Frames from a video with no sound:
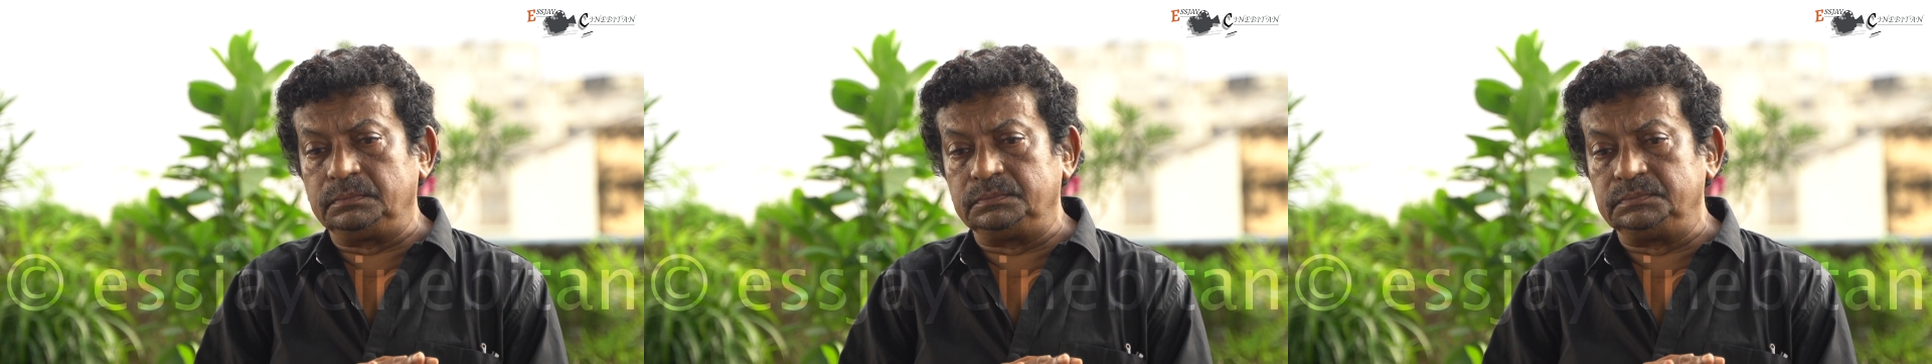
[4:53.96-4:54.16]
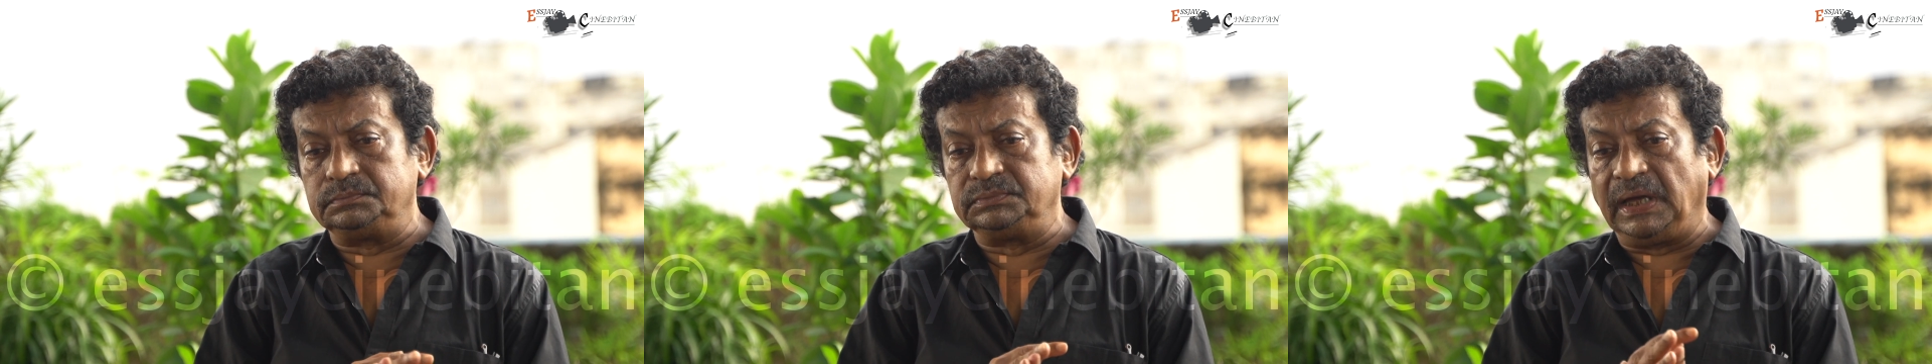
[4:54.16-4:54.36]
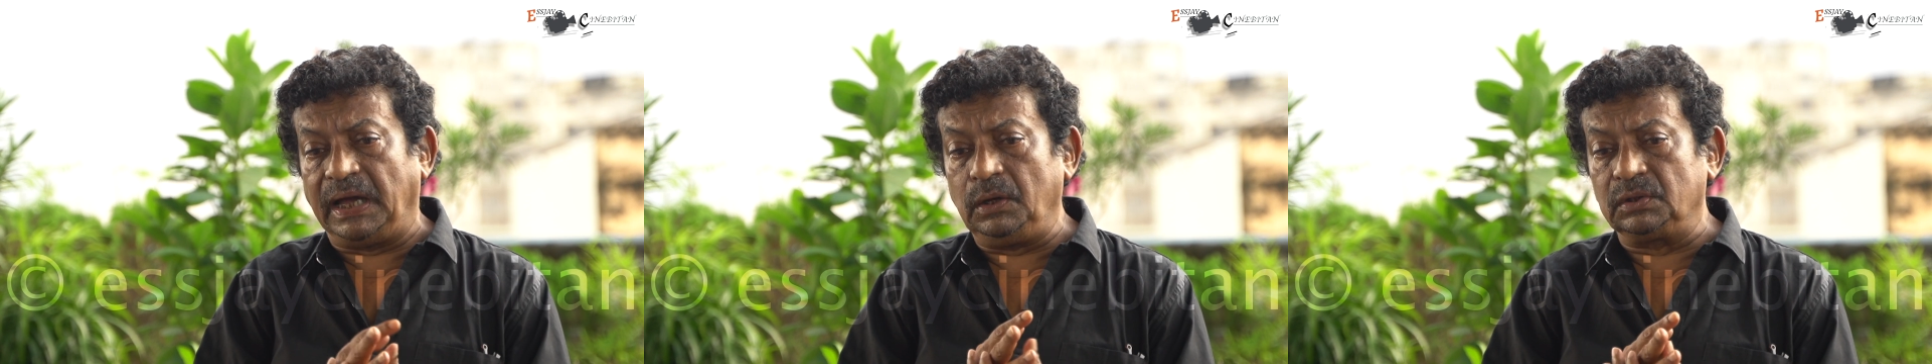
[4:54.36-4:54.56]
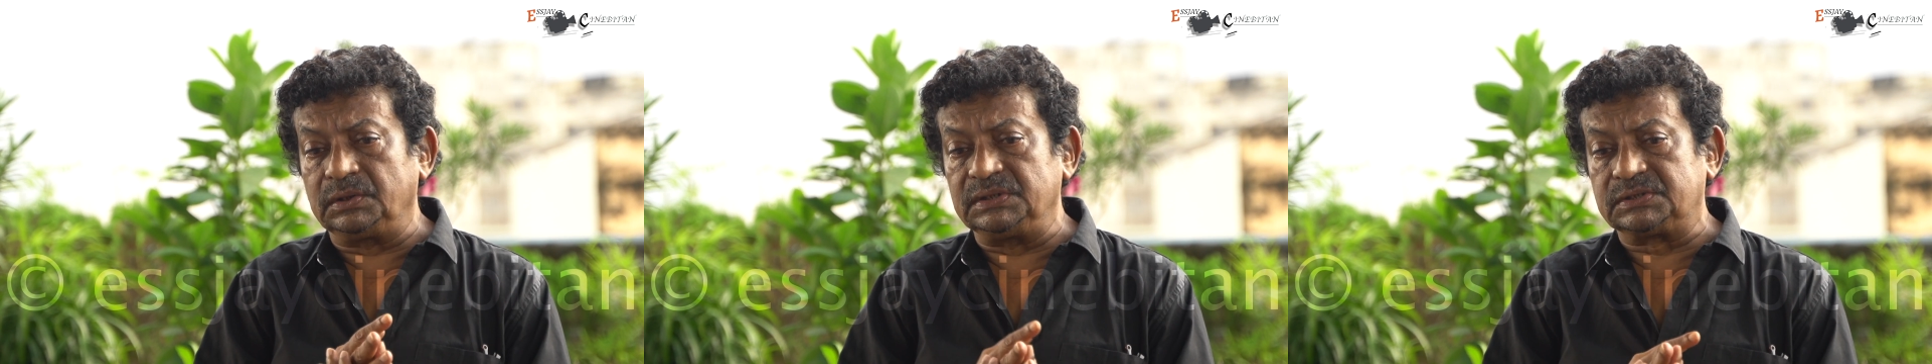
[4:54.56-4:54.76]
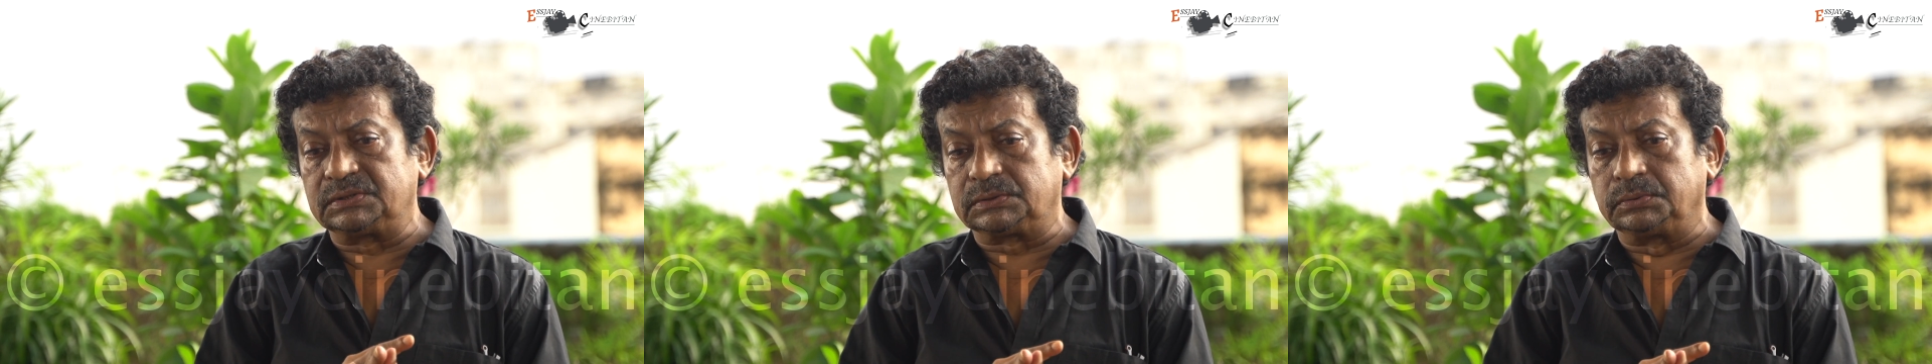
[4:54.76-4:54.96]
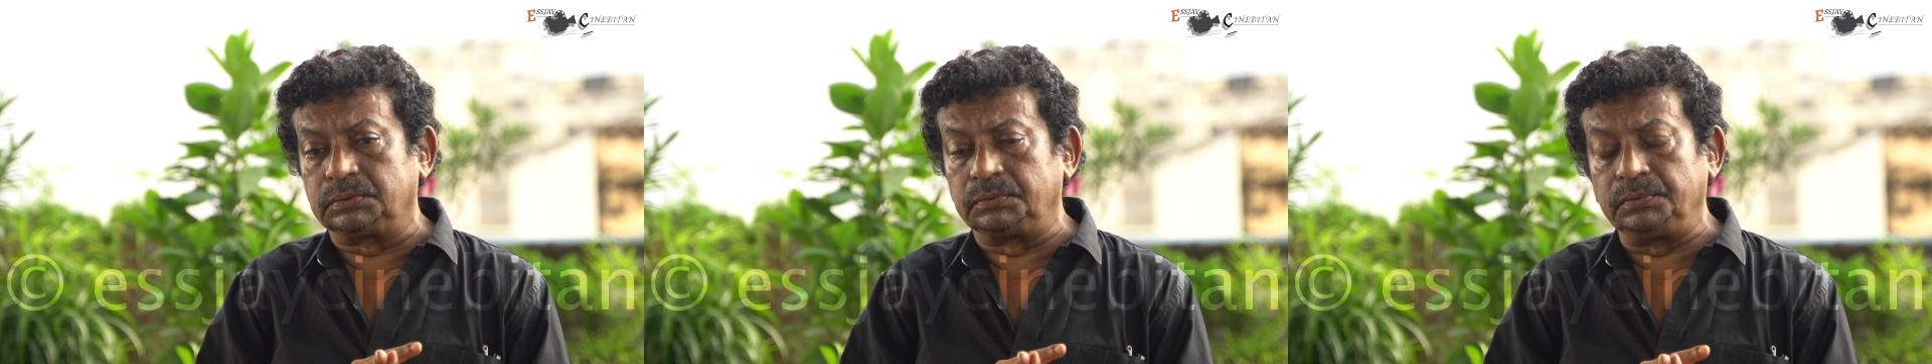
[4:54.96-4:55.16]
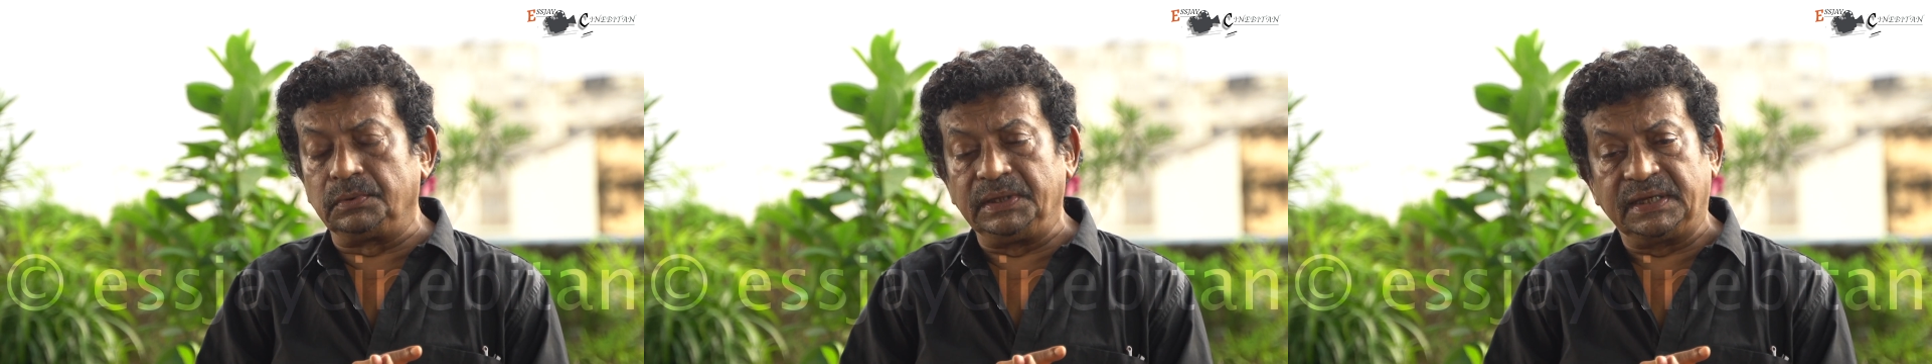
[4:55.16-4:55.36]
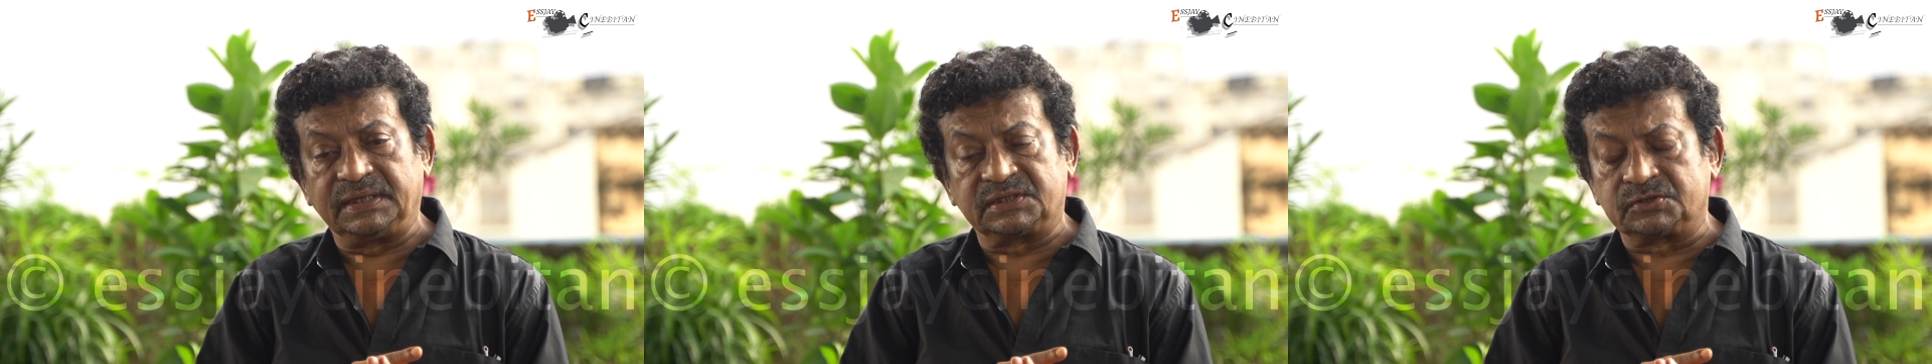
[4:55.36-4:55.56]
Nayok is
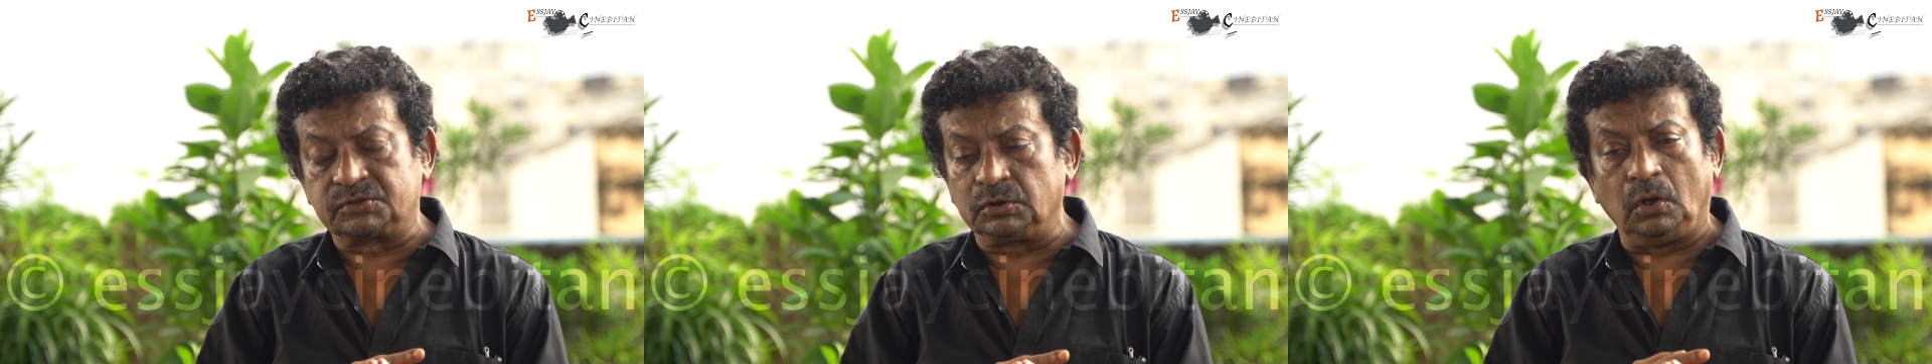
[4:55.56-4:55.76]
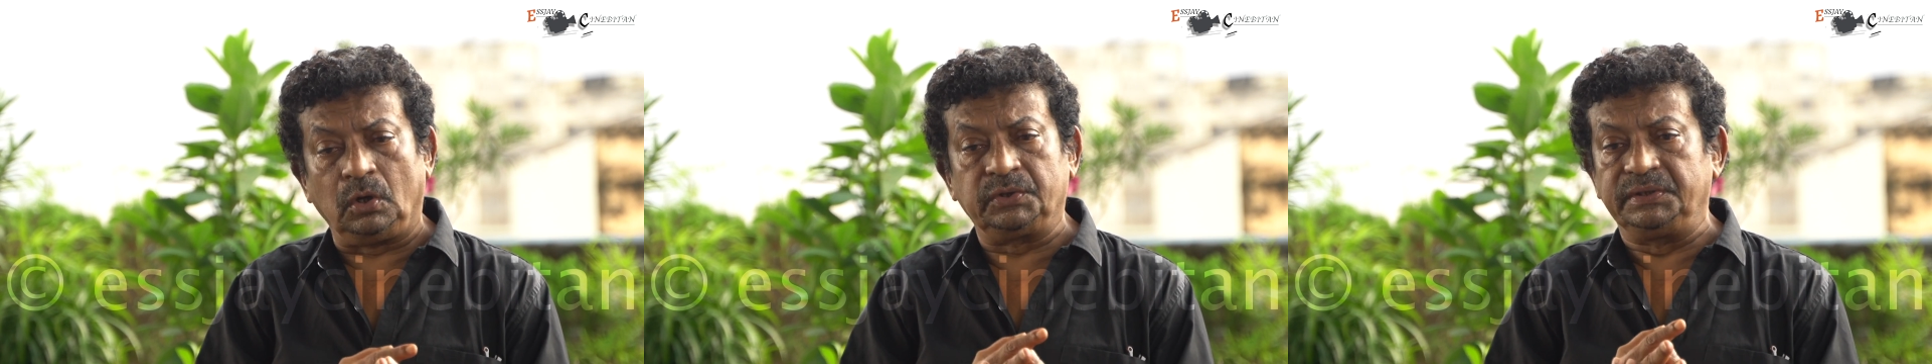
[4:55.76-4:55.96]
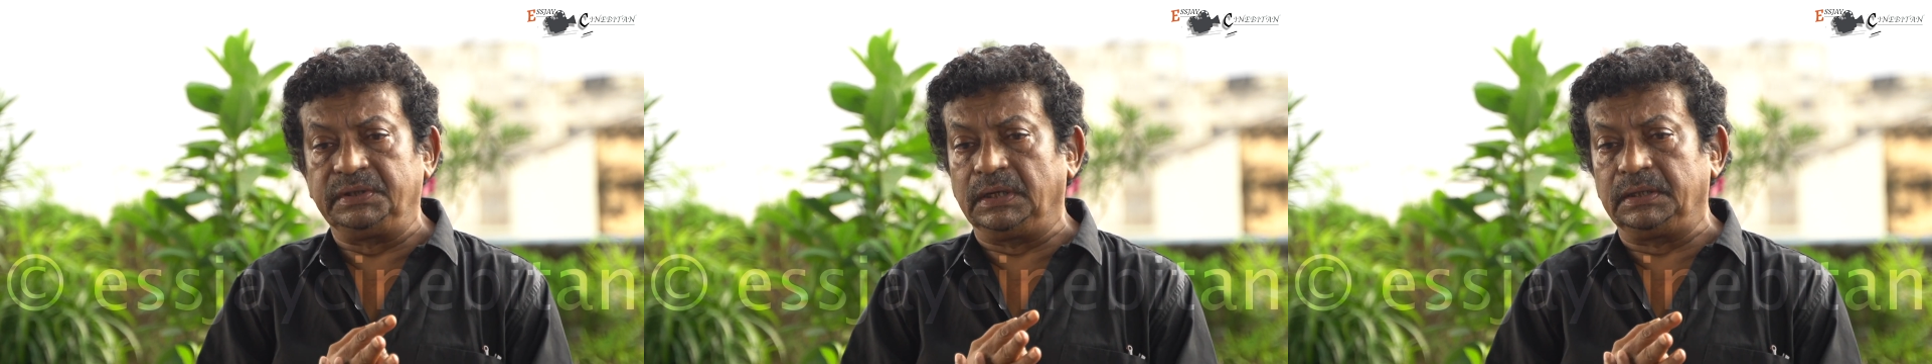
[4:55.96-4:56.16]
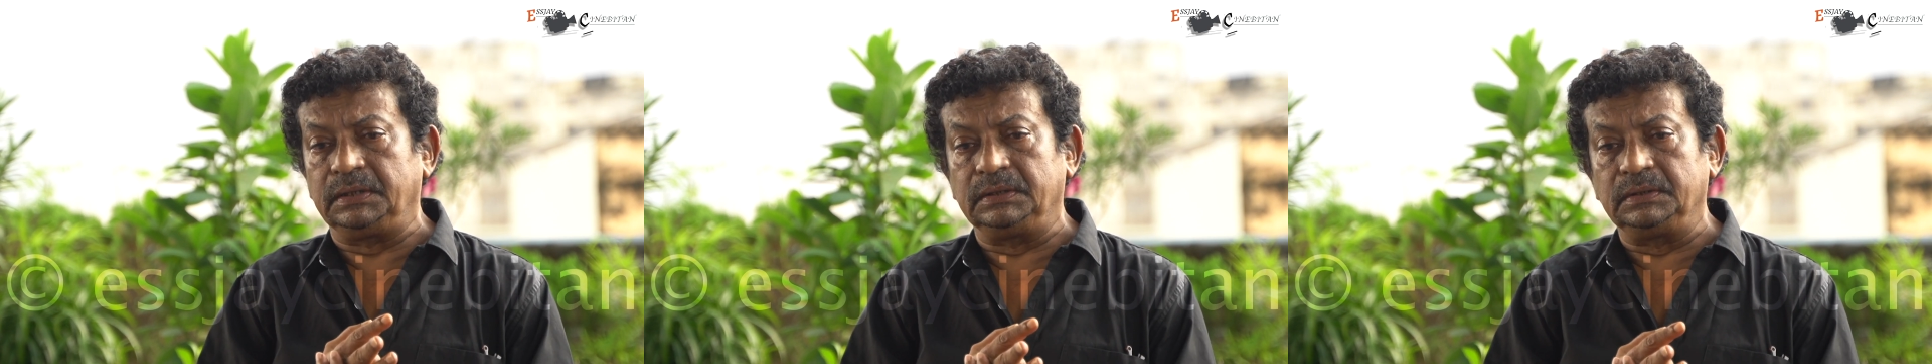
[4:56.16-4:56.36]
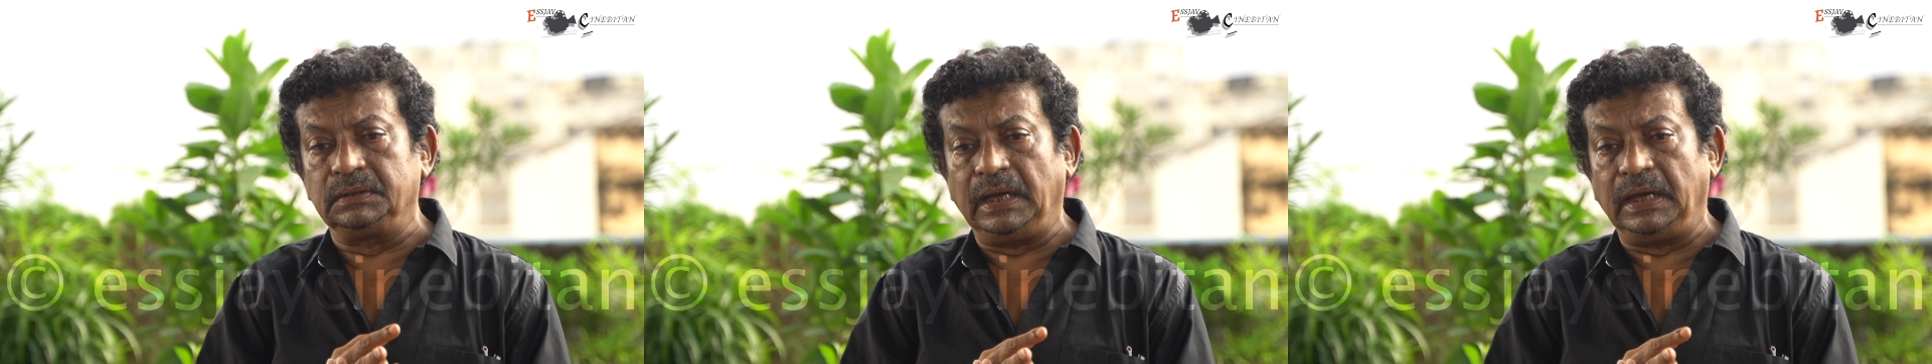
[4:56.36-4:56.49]
extraordinary,